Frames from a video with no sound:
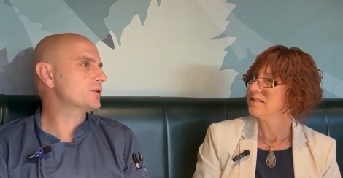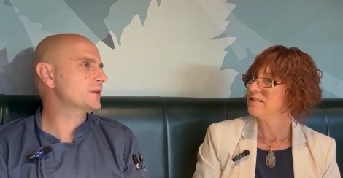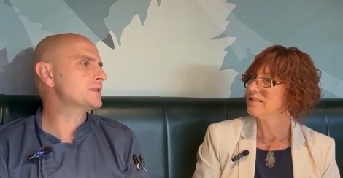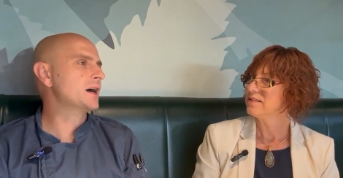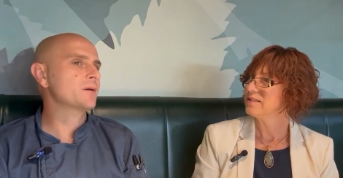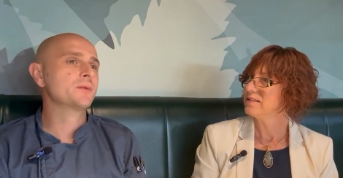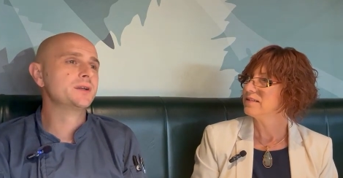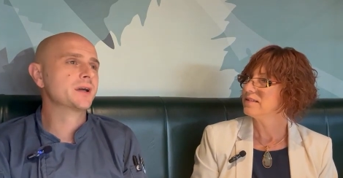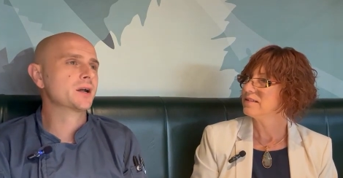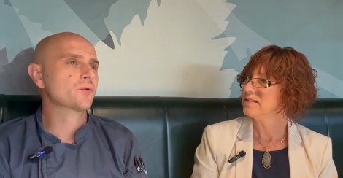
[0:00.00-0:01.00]
Speaker 1: put in the time,
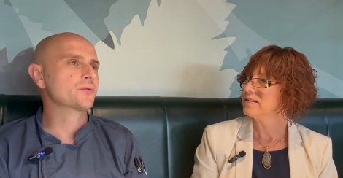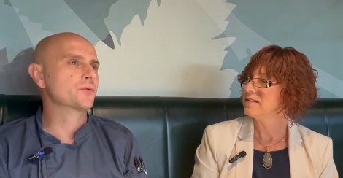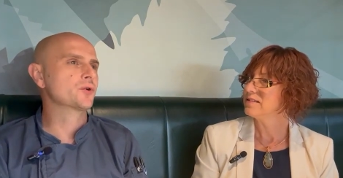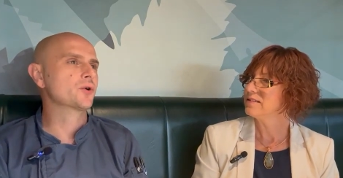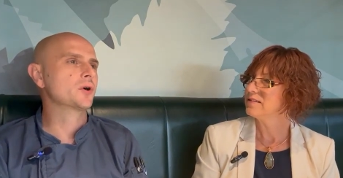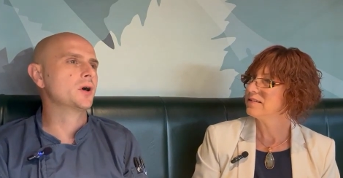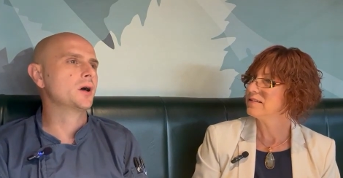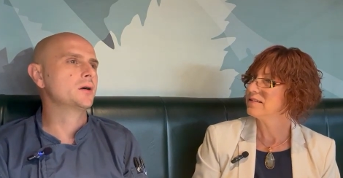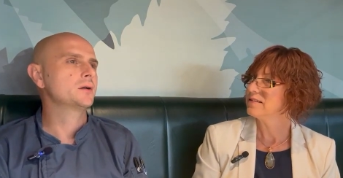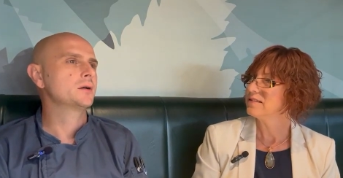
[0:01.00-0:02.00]
and you got to work for.
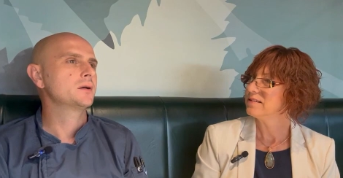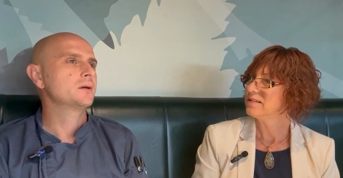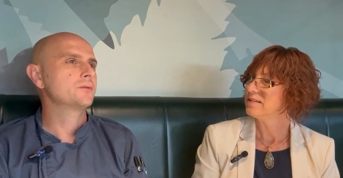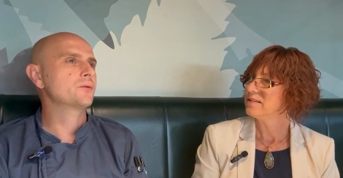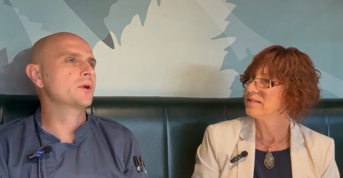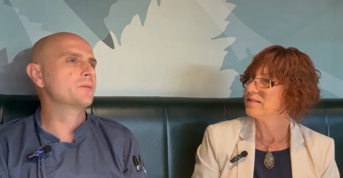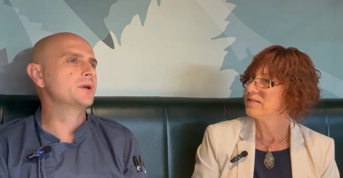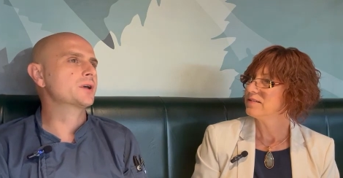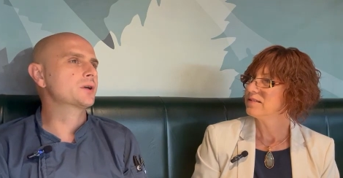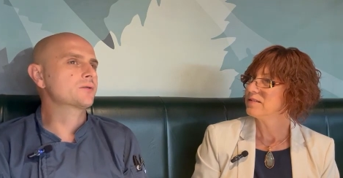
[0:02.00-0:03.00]
Uh, if you want to
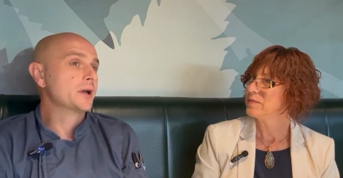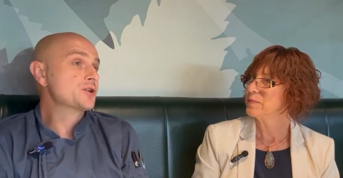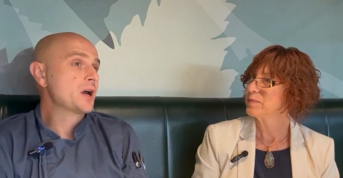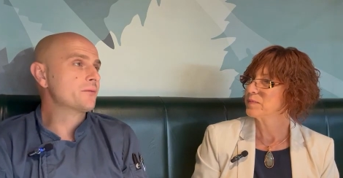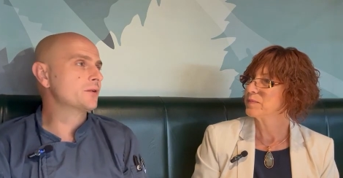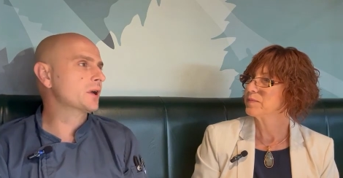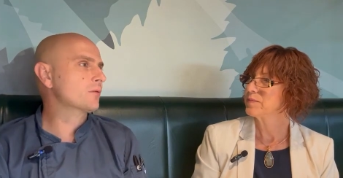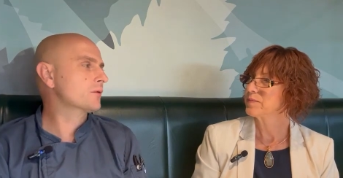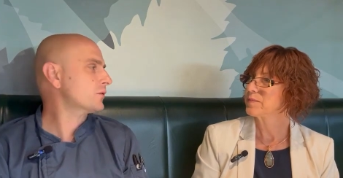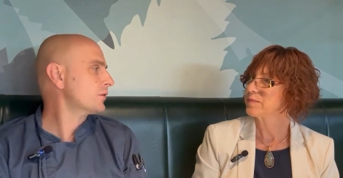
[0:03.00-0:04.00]
be a great chef, you got to
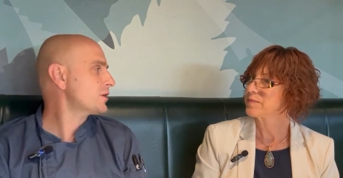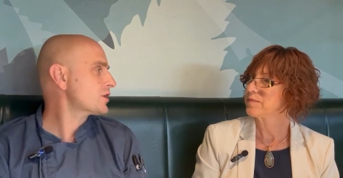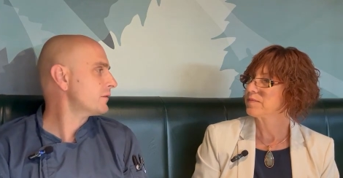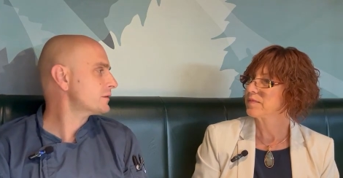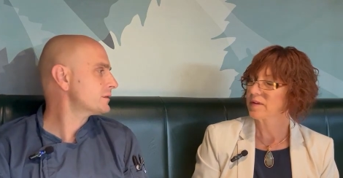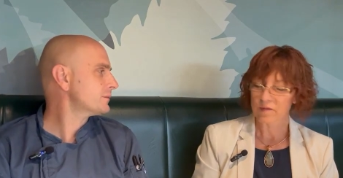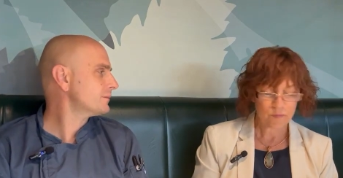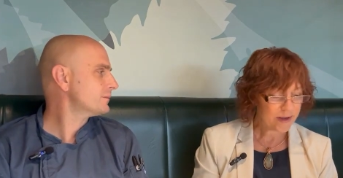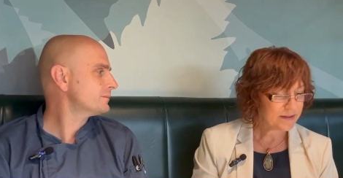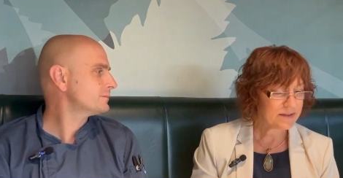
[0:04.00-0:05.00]
work for great chefs.
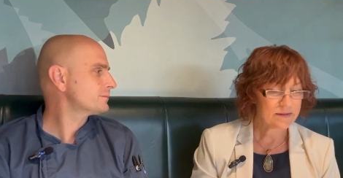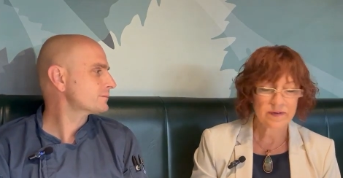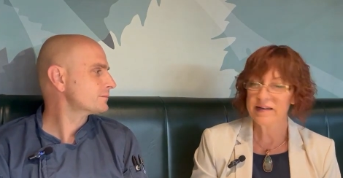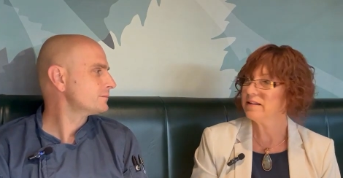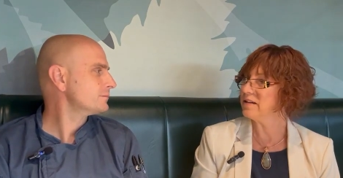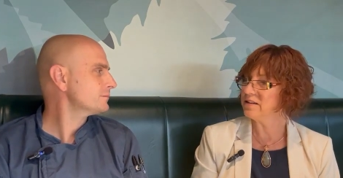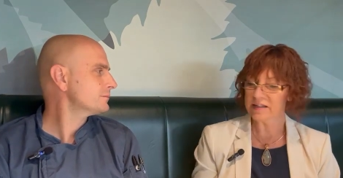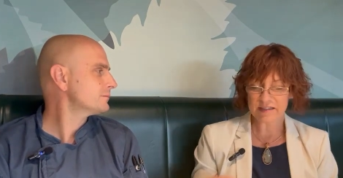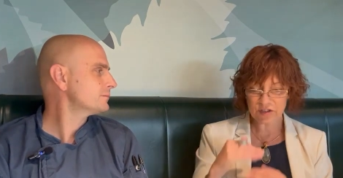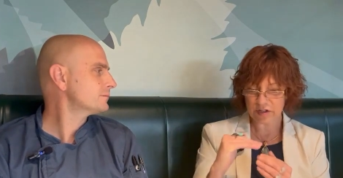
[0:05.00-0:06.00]
Right, right, and you
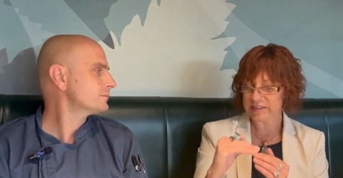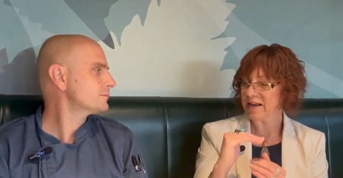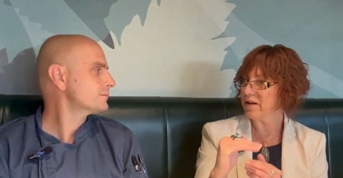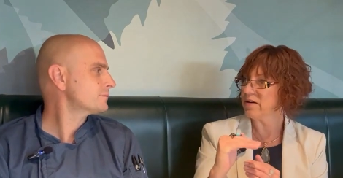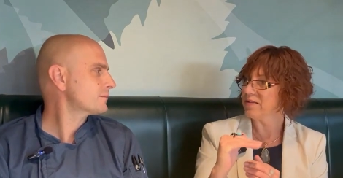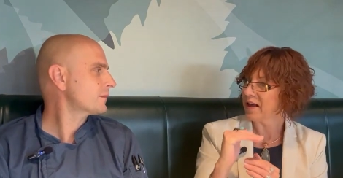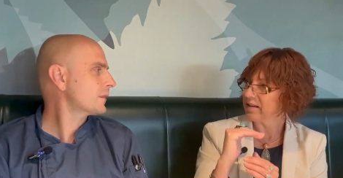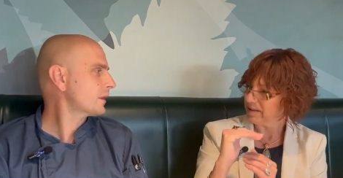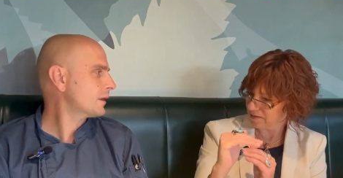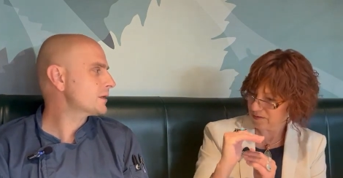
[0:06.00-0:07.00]
Speaker 2: got to start down on
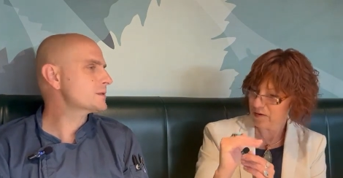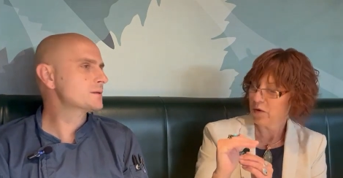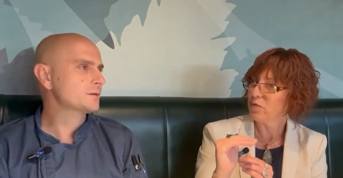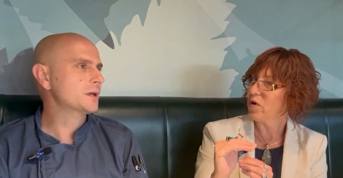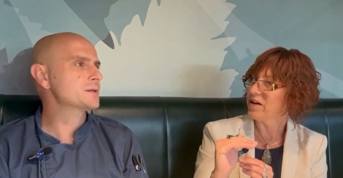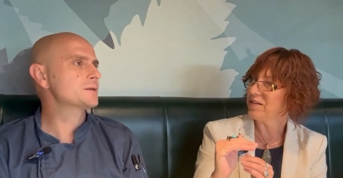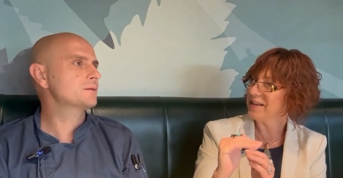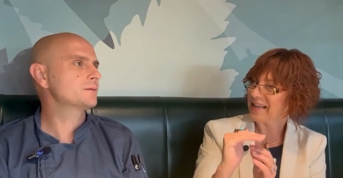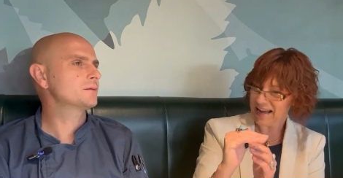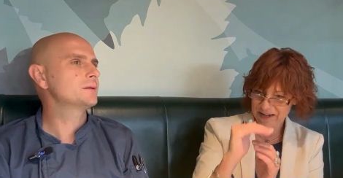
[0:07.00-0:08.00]
that yes, rung yes. on
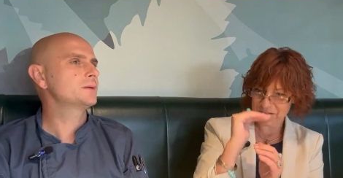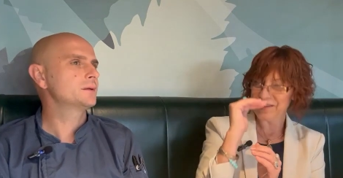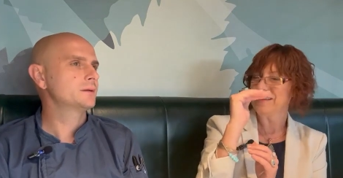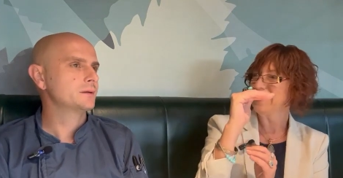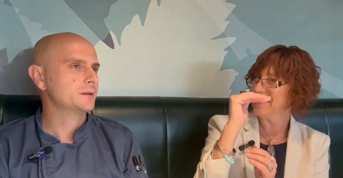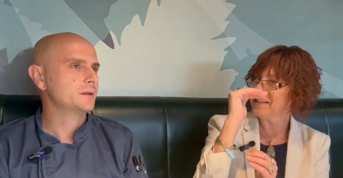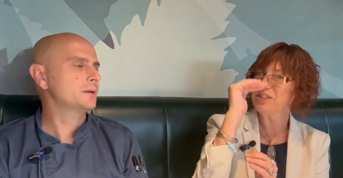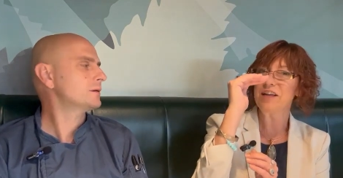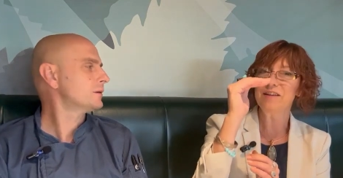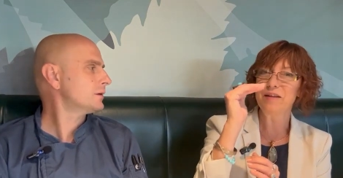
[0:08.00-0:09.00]
the ladder, and then kind of
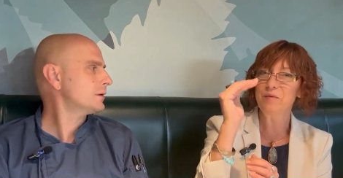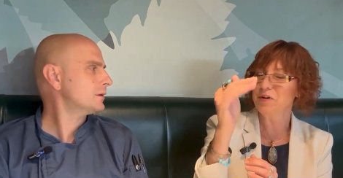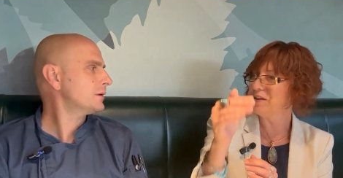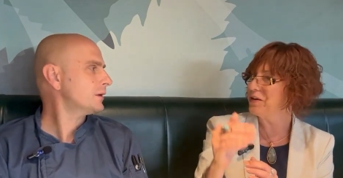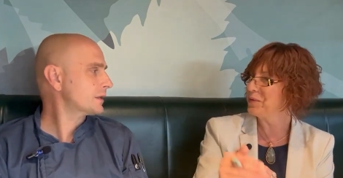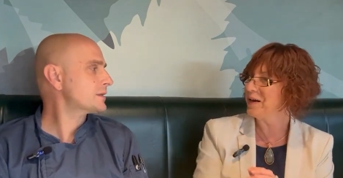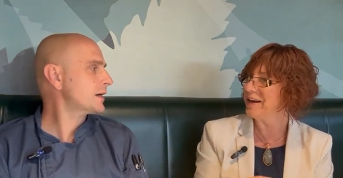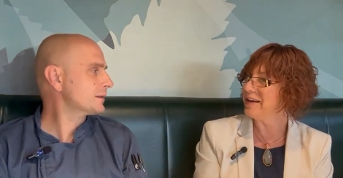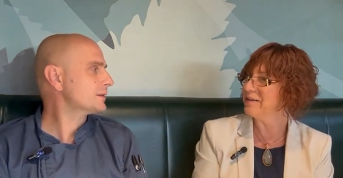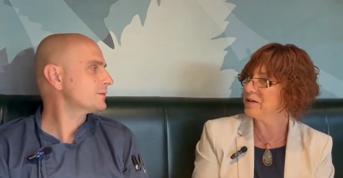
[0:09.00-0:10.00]
gently work your exactly,
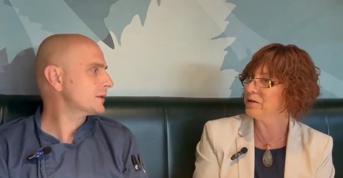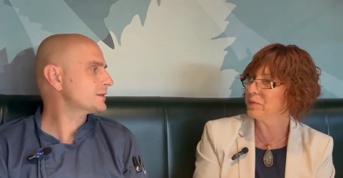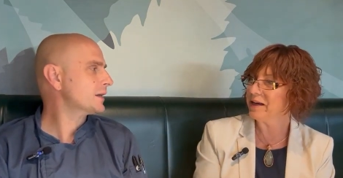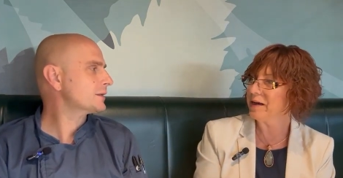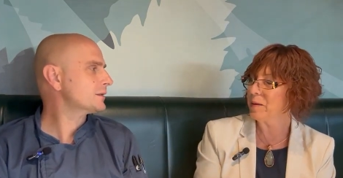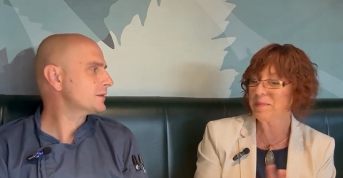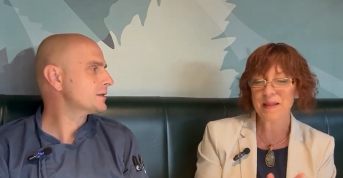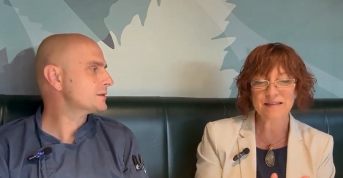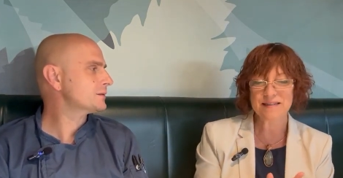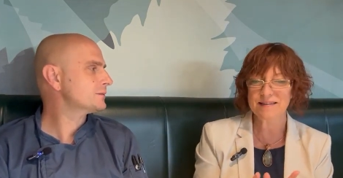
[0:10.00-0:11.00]
way your exactly, way up, yes. and
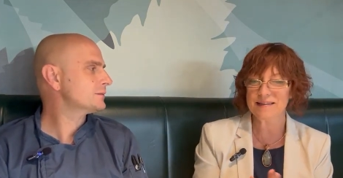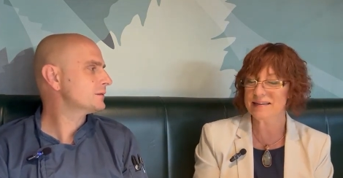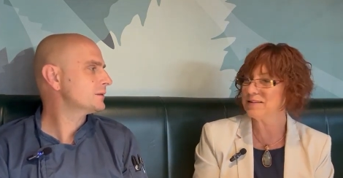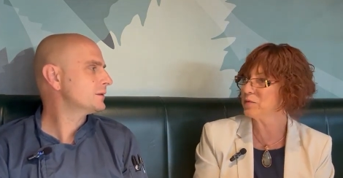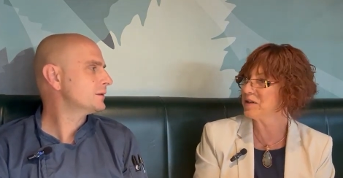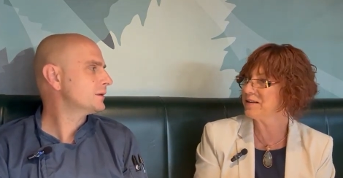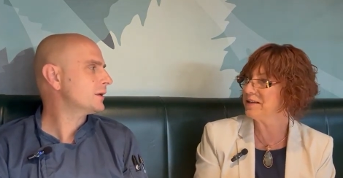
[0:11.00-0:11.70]
that's that's one of